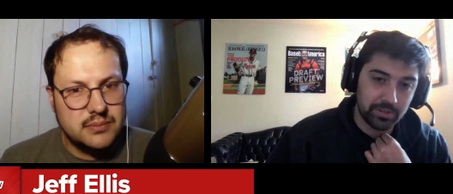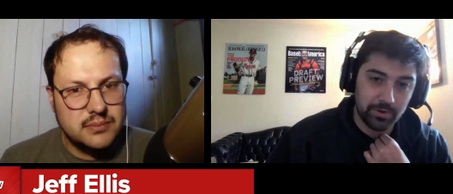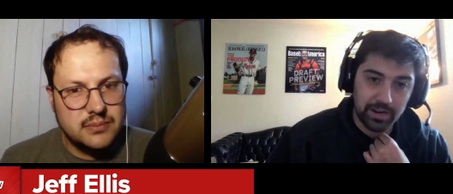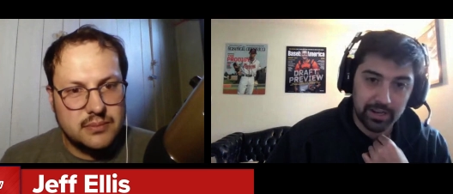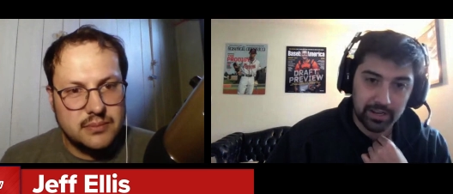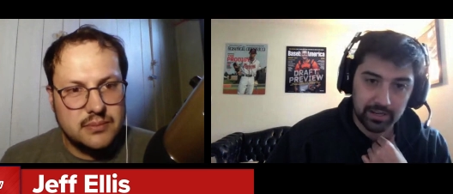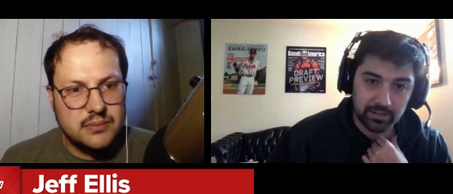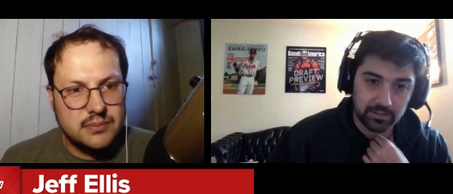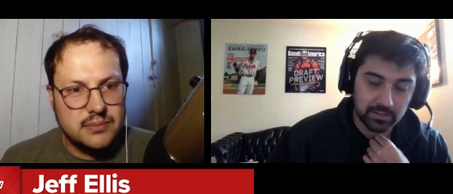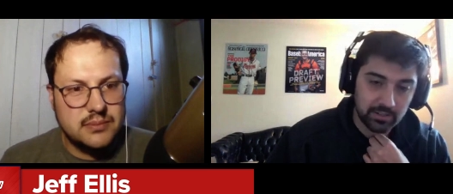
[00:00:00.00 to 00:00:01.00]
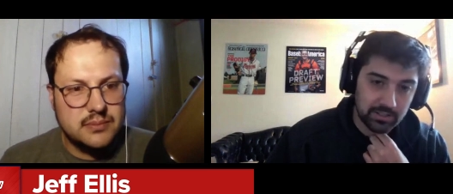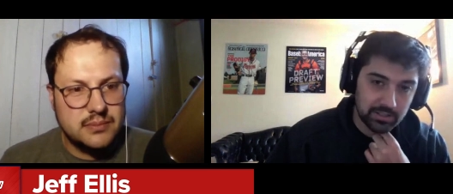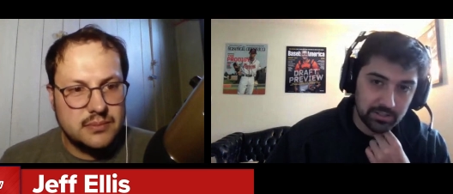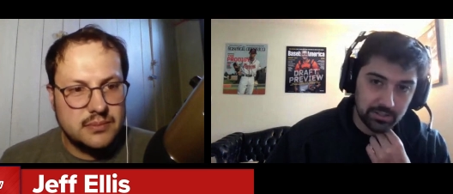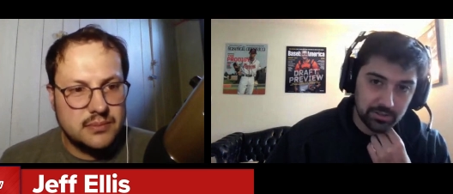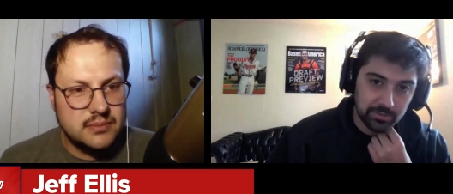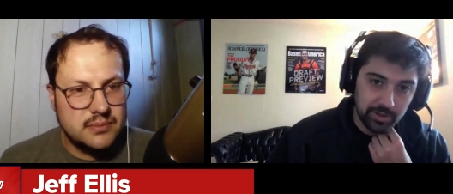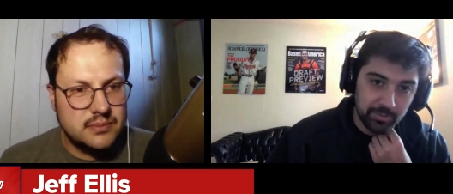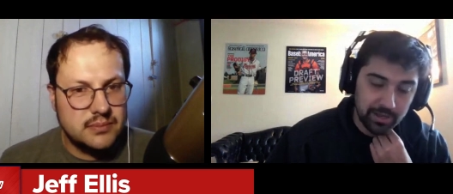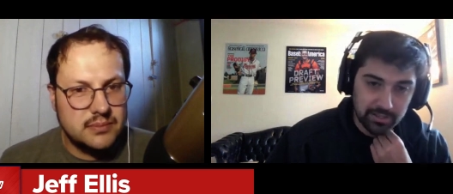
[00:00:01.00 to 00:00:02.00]
Speaker 1: the writing, and to listen to me
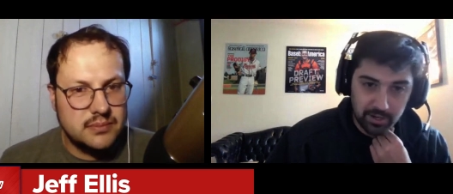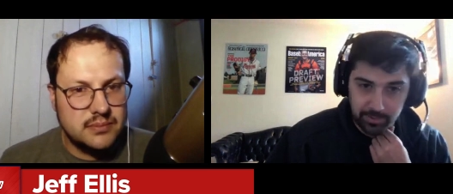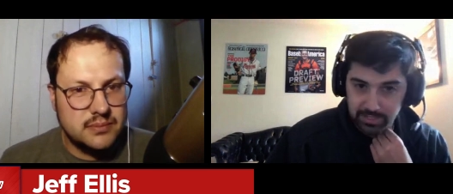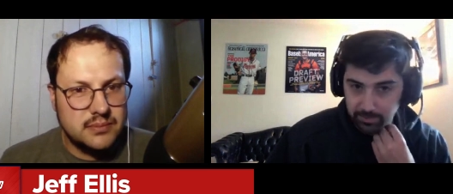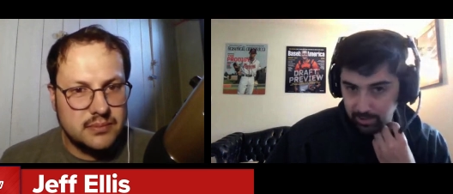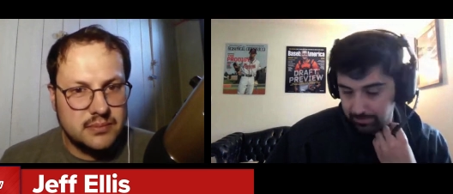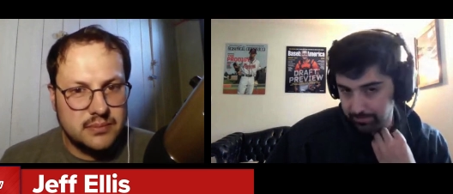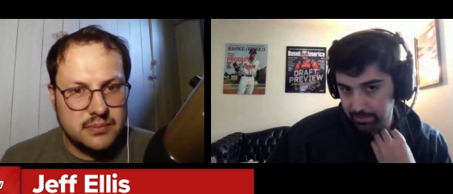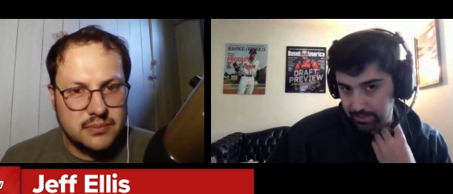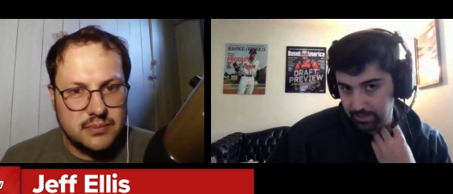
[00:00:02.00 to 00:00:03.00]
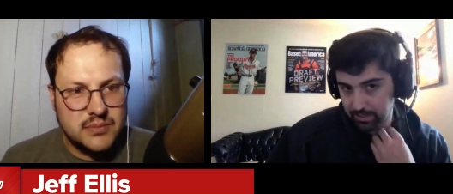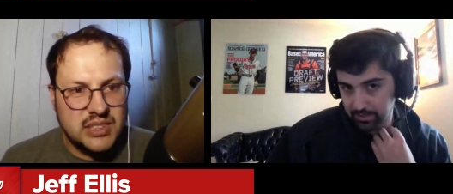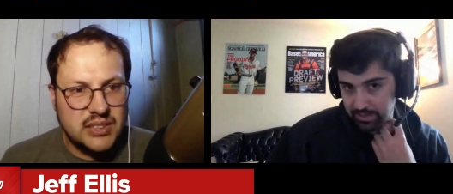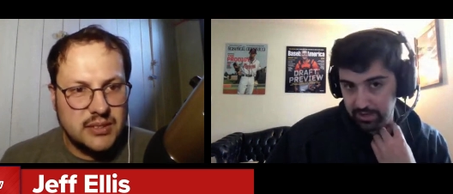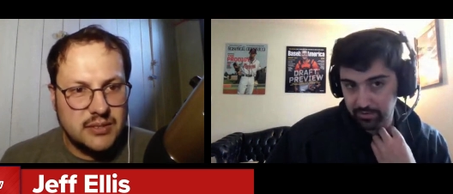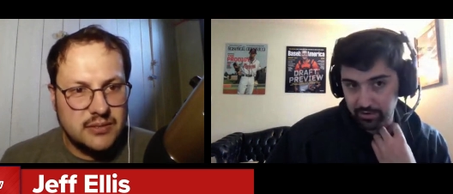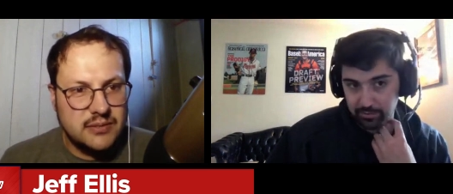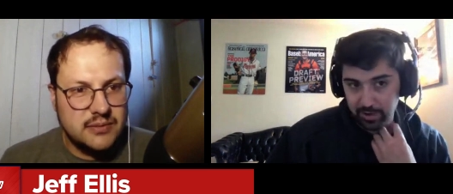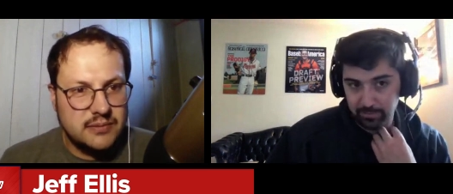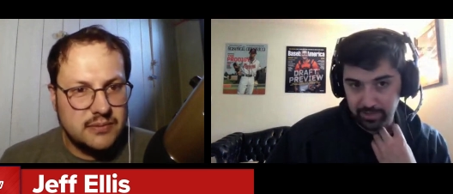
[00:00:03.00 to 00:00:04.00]
and Ben talk baseball. But uh, thank you for having
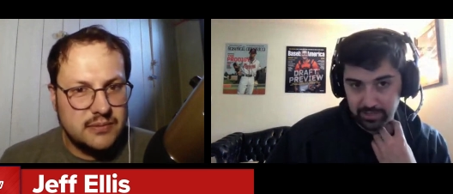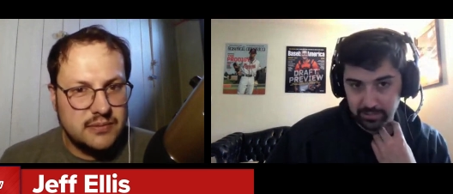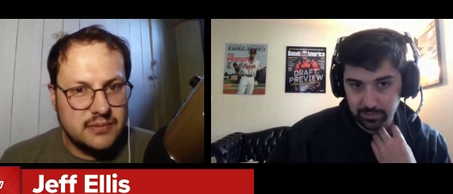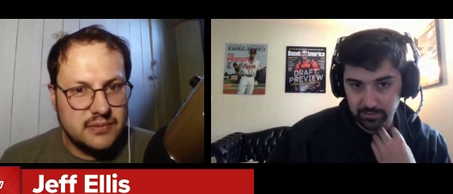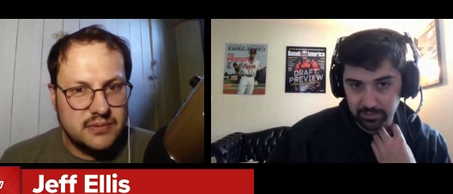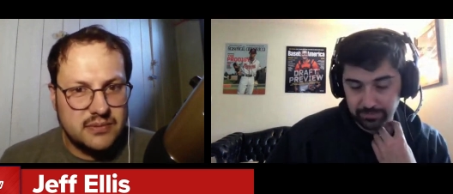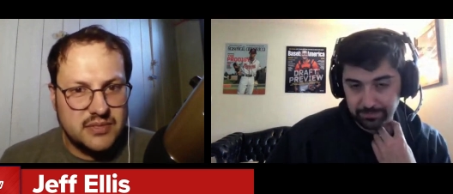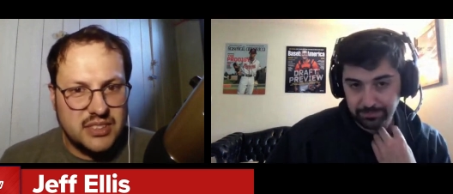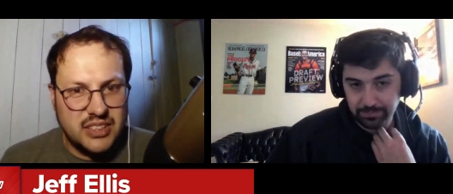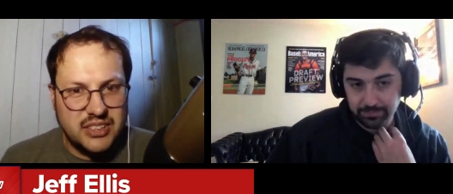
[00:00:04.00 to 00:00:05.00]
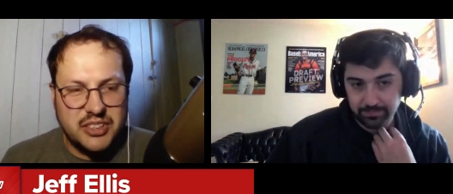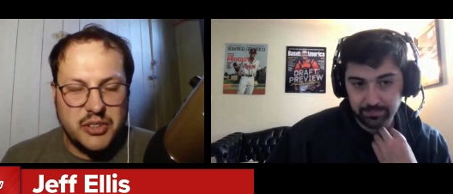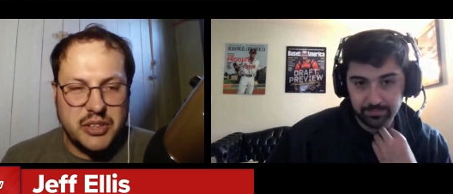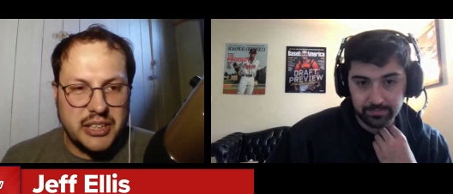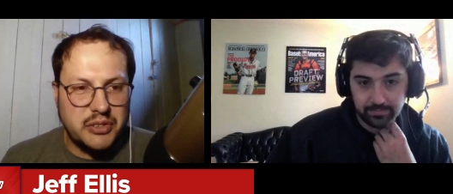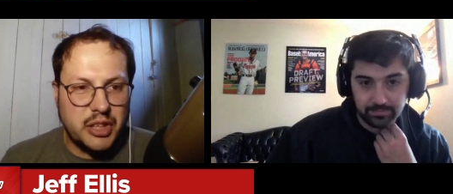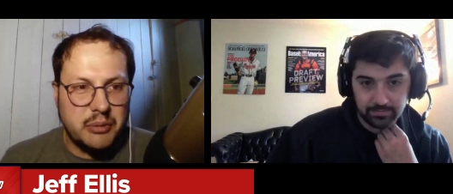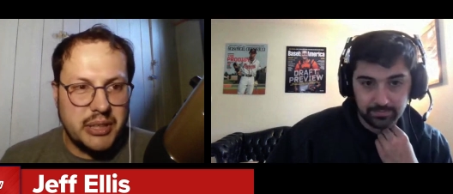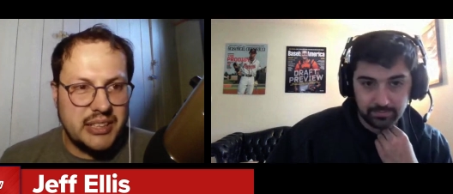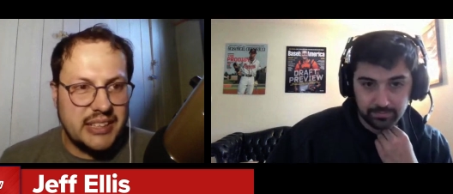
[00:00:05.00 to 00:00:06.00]
me on, man. This
Speaker 2: was fun. Oh no, thanks for
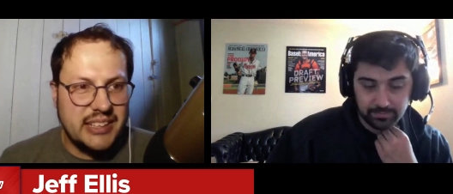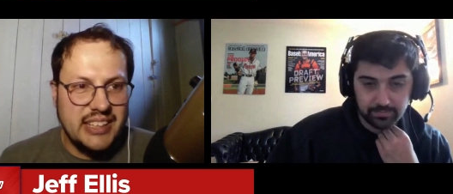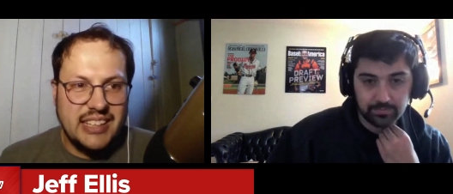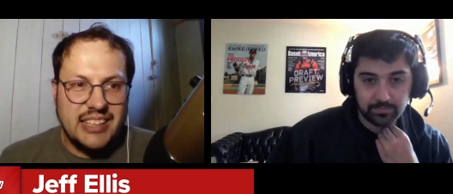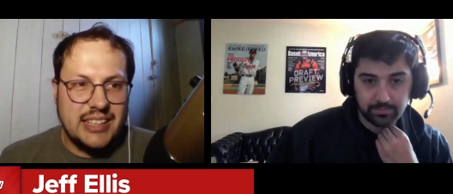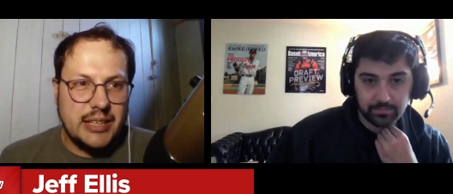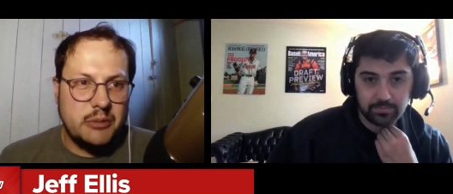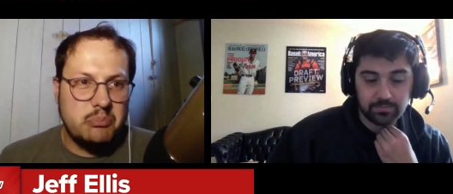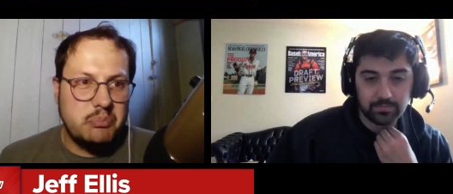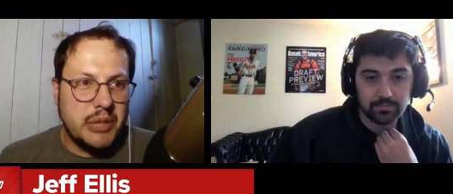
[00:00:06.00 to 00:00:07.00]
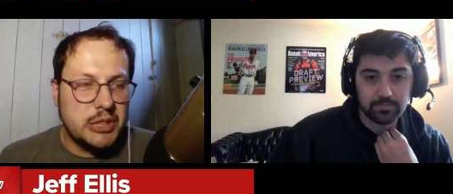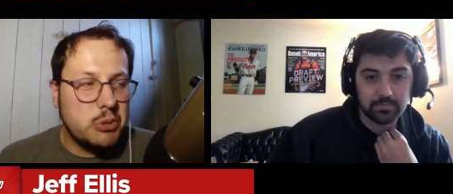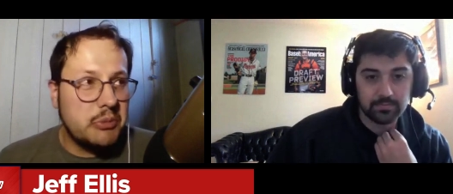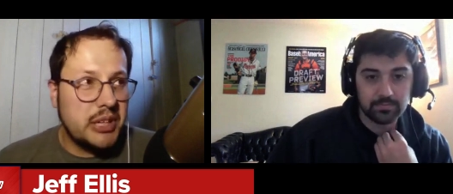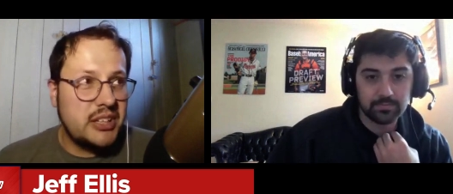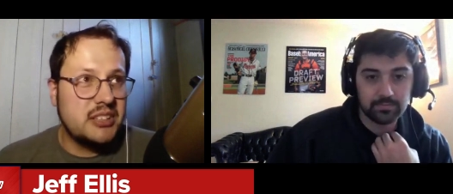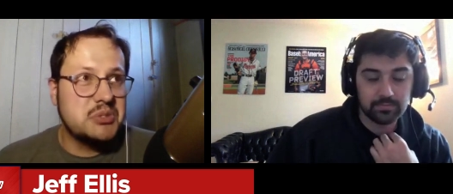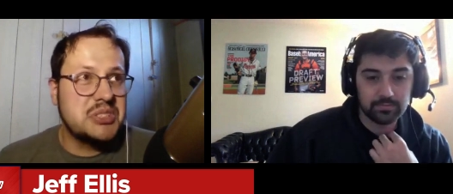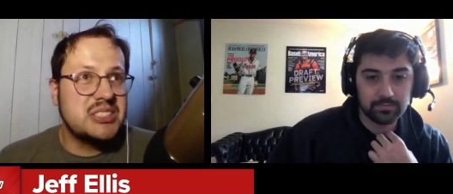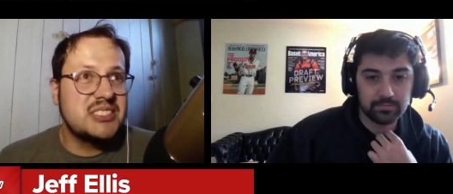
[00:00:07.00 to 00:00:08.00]
coming. And again, and Baseball
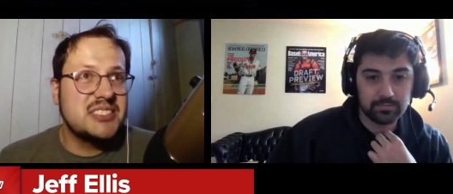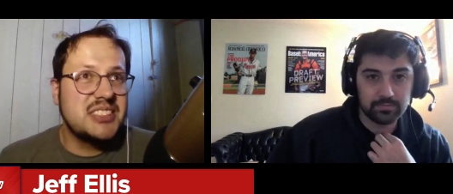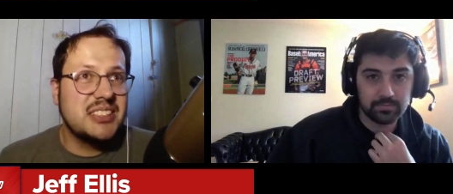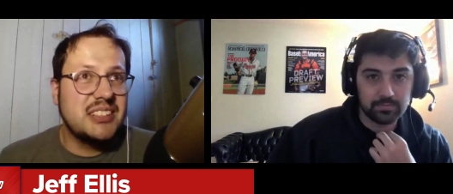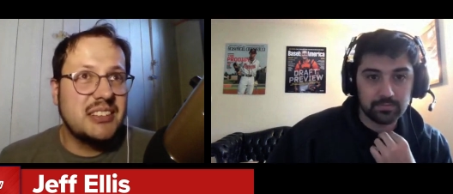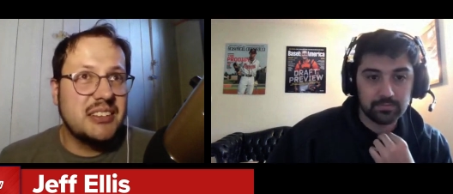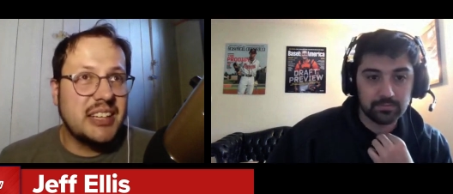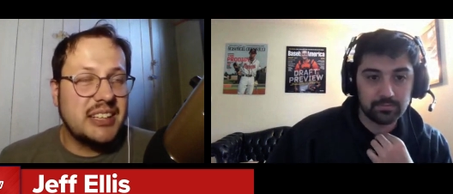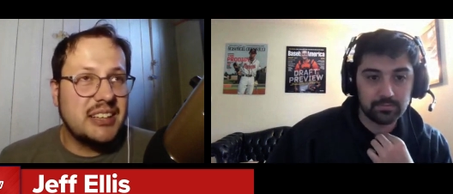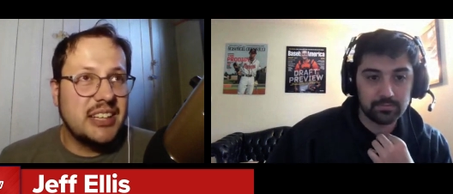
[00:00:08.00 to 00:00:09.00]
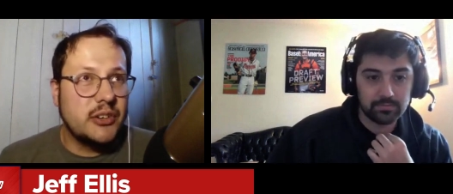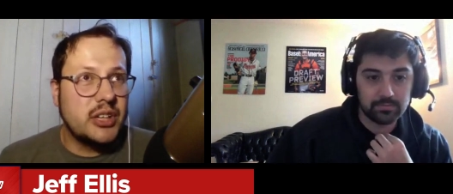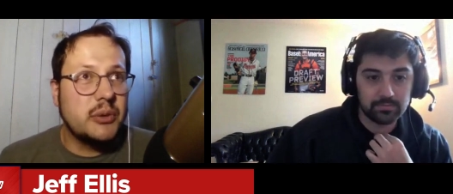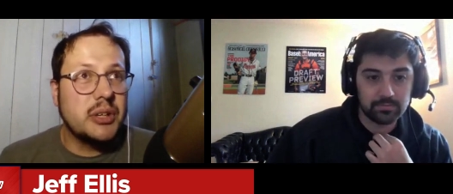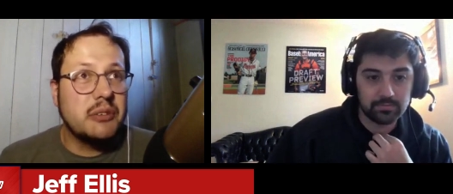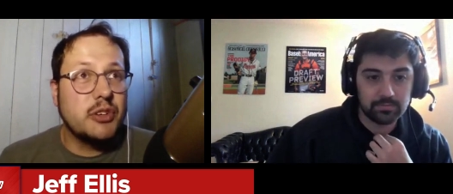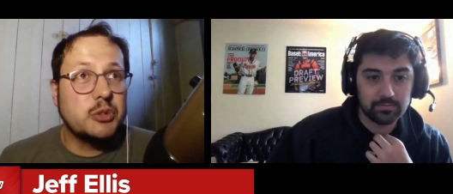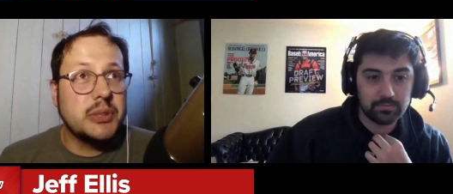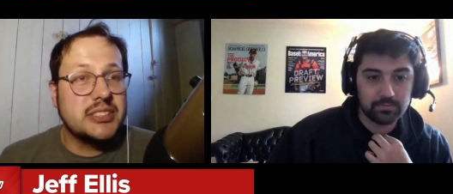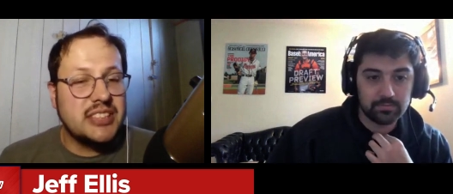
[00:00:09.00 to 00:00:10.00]
America was like literally one of the
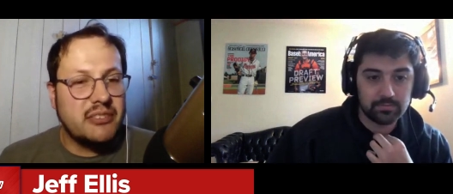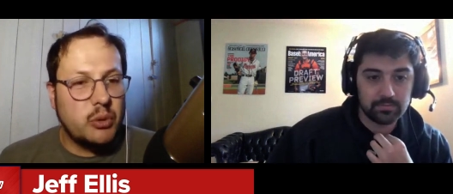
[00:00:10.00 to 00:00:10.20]
first places I